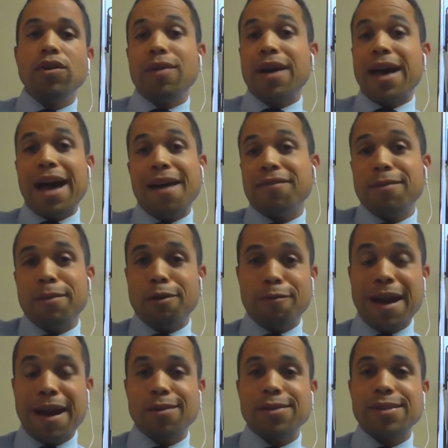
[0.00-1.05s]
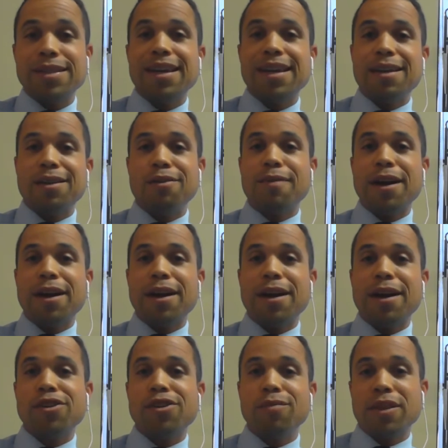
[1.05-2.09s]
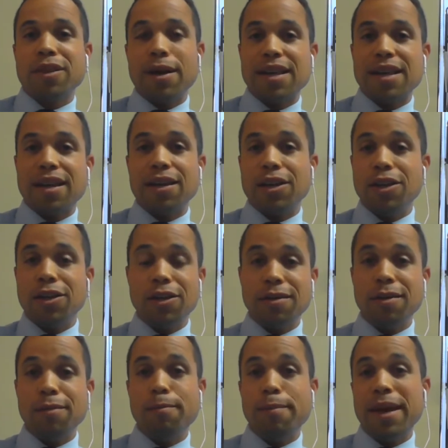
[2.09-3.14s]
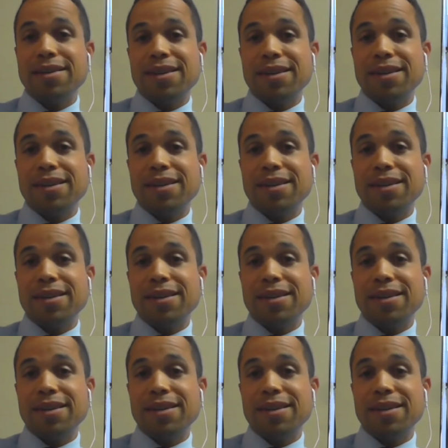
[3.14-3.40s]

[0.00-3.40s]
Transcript: you don't have to be aroused to get an erection with the prosthetic. You